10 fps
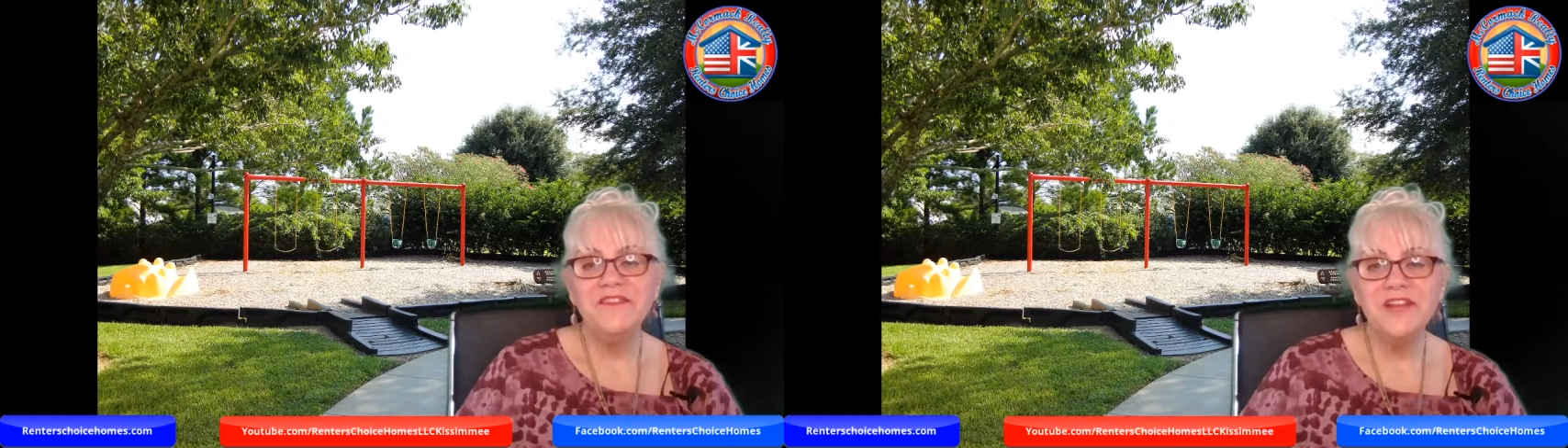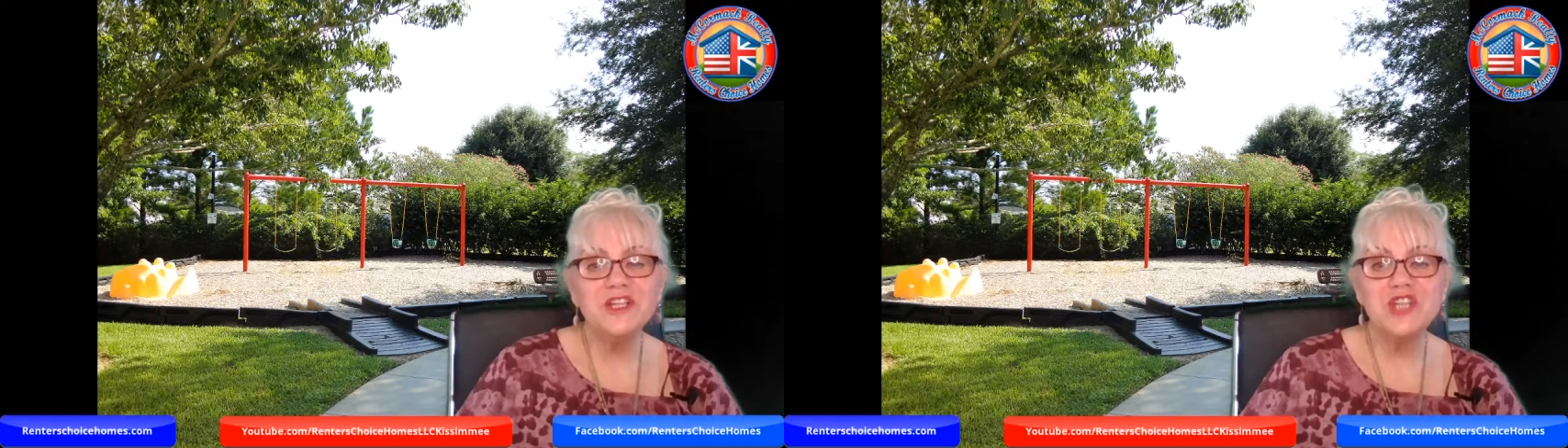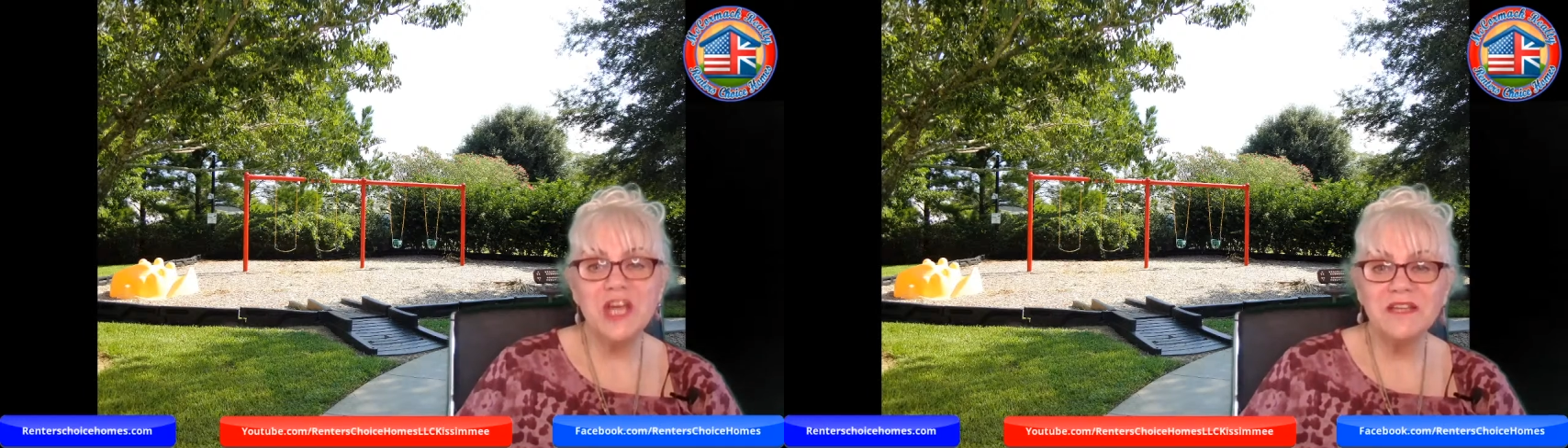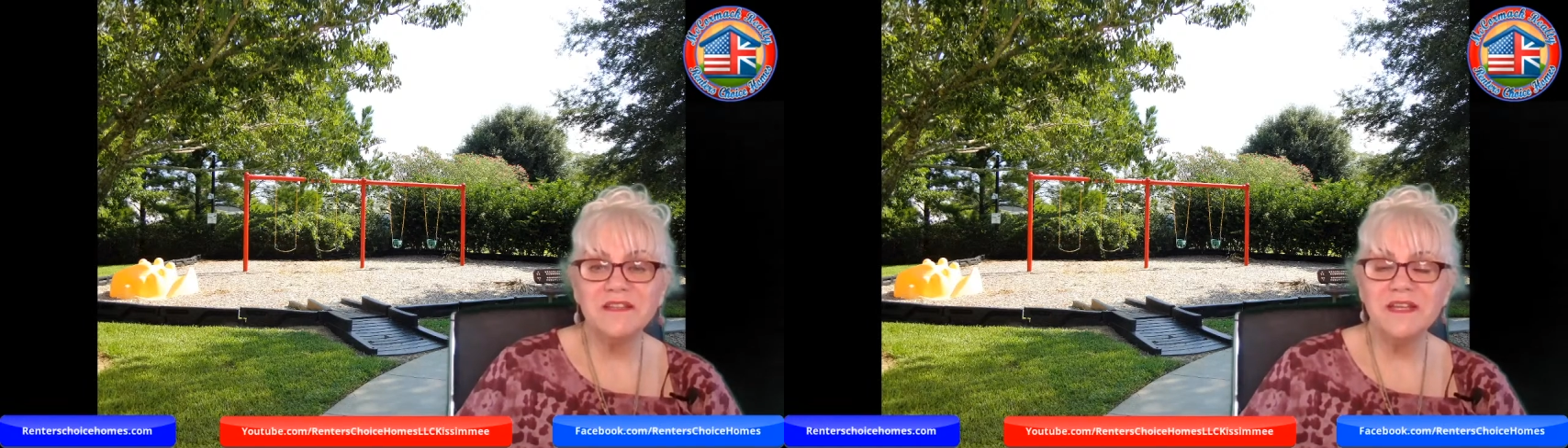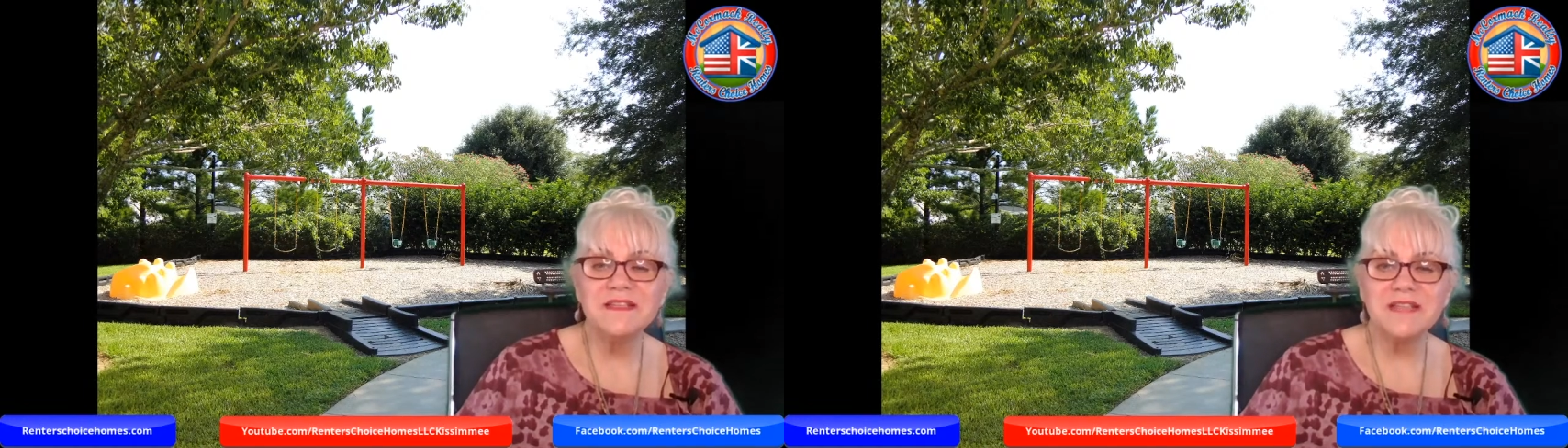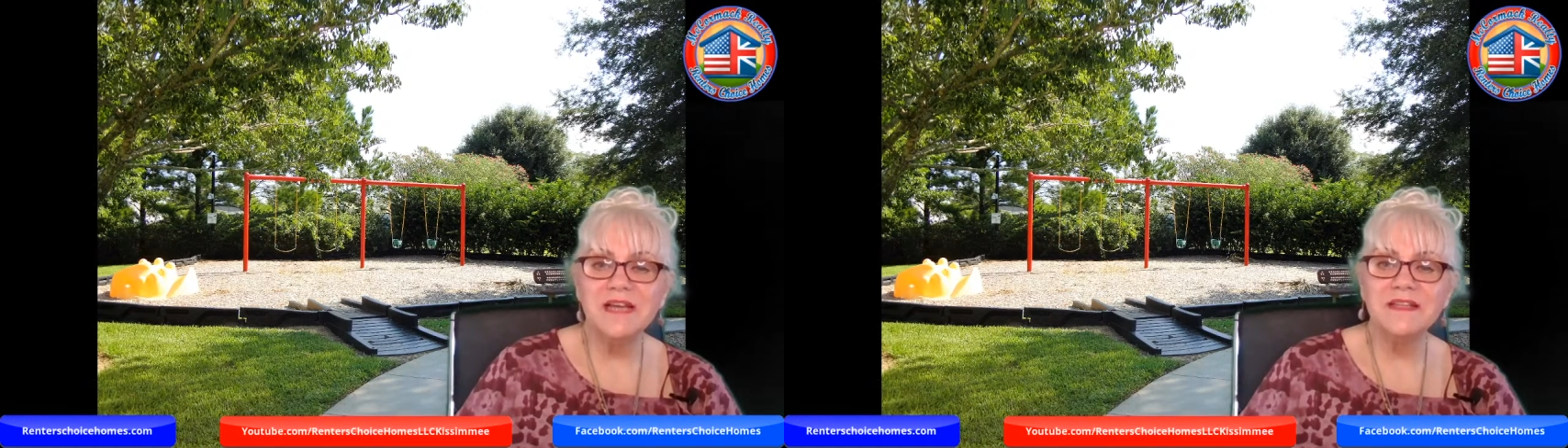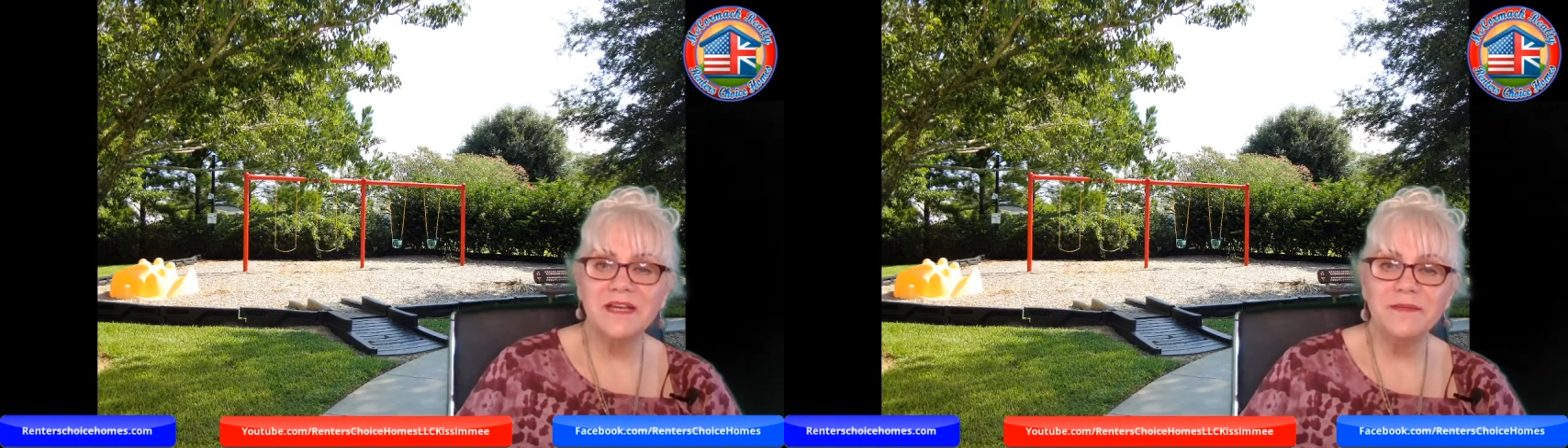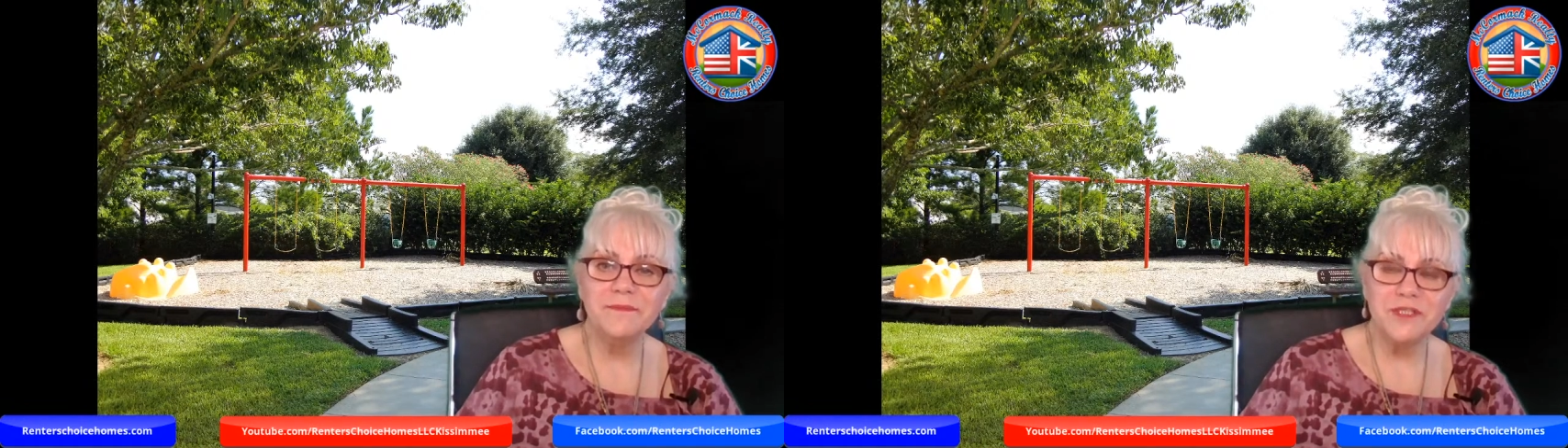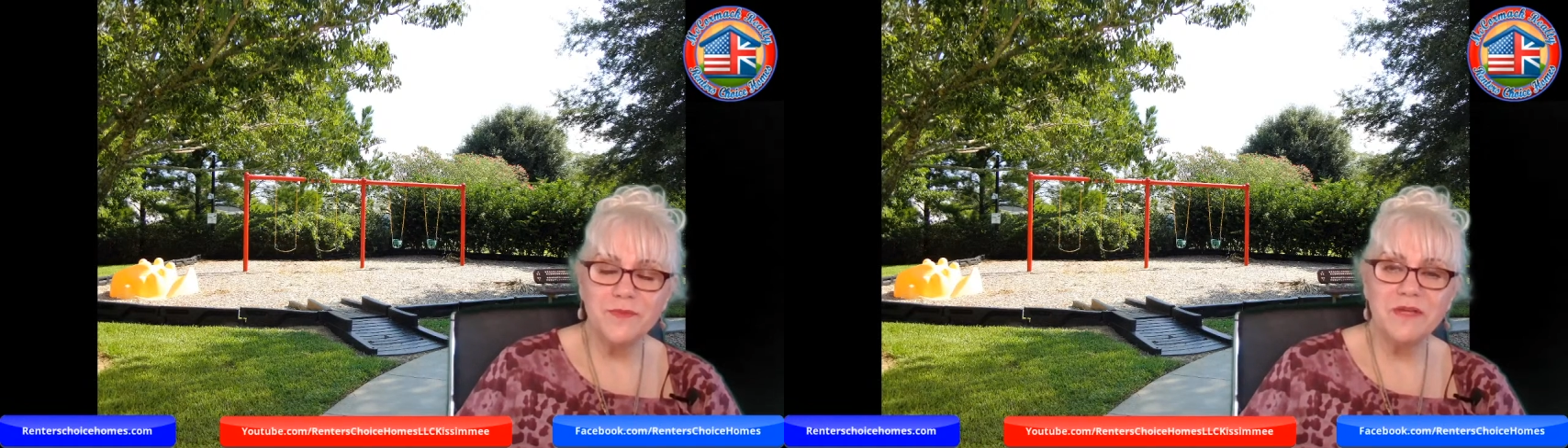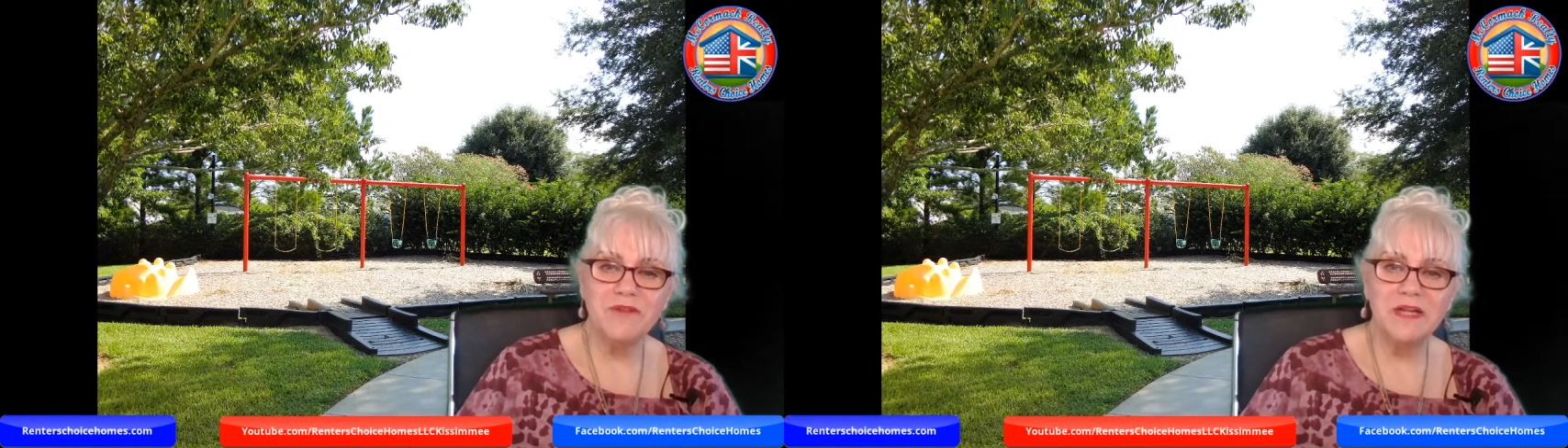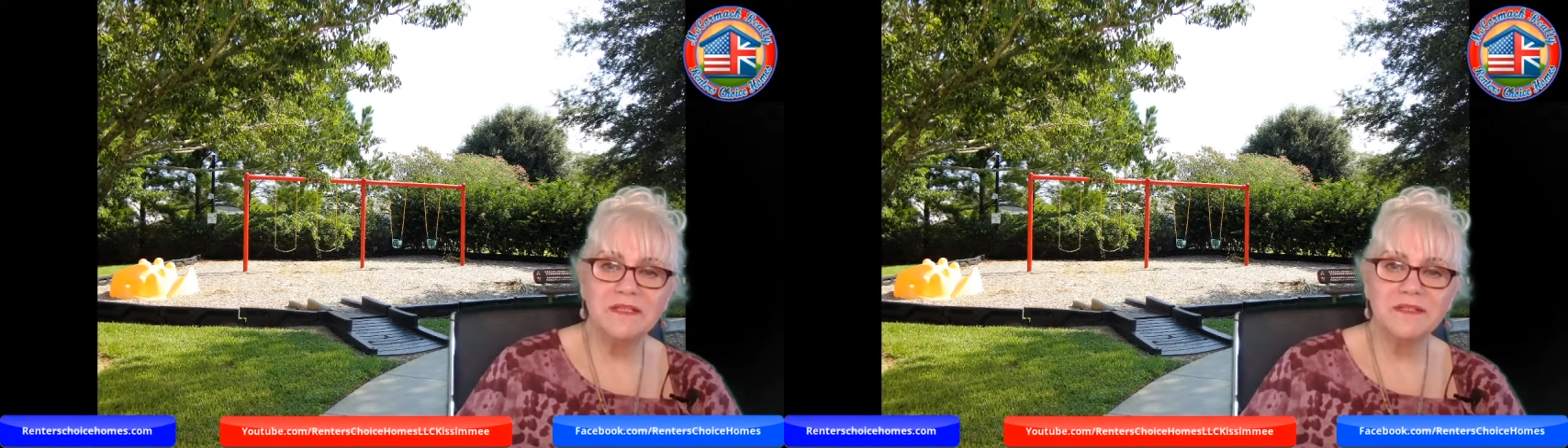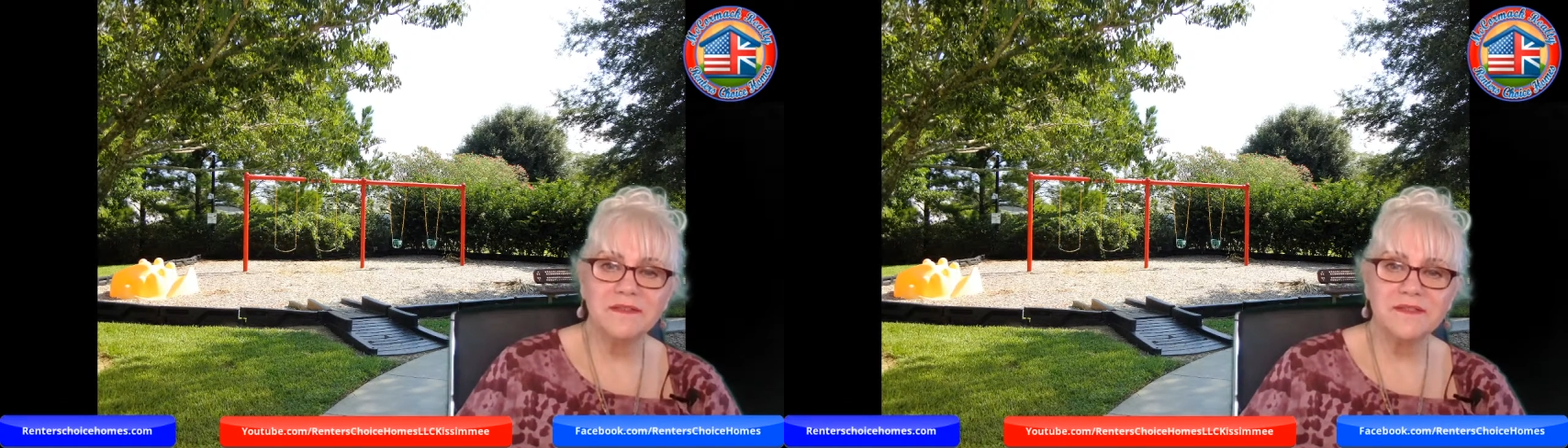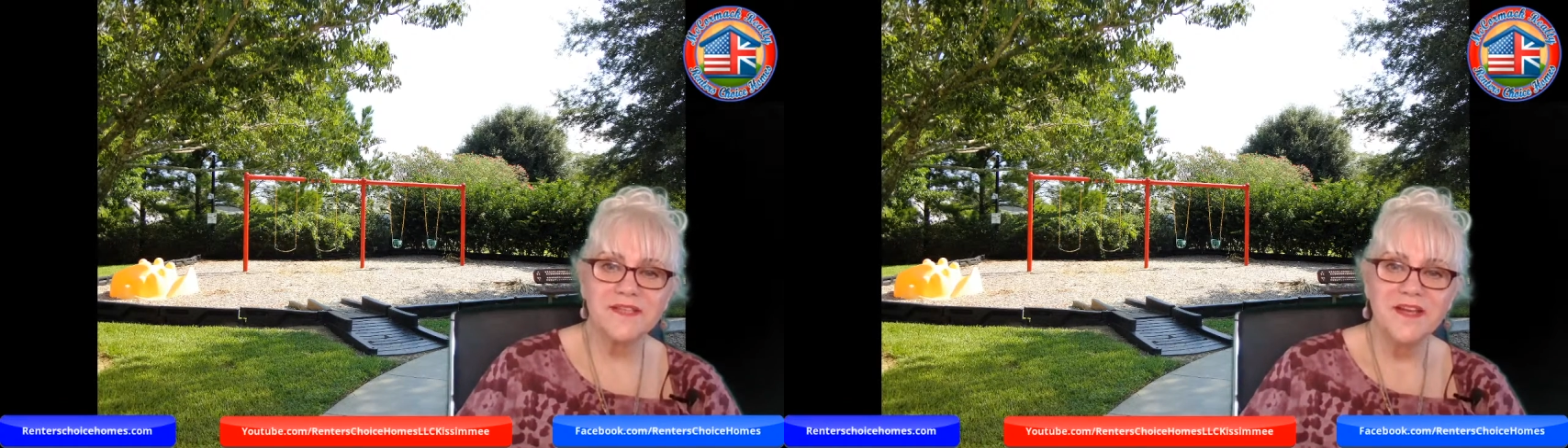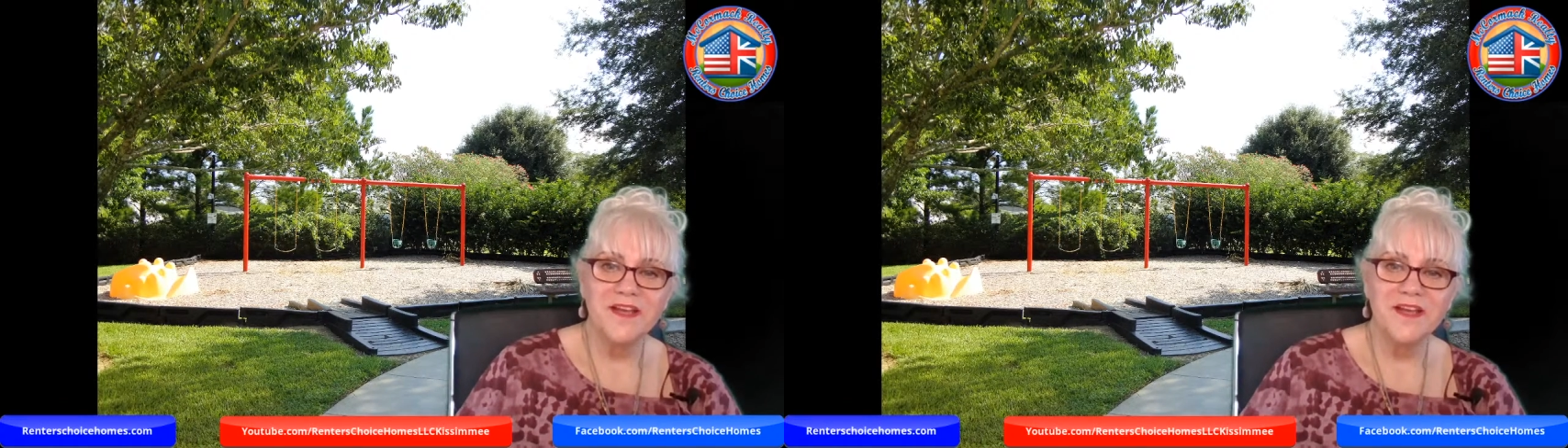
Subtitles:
they'll check things like that in between rentals.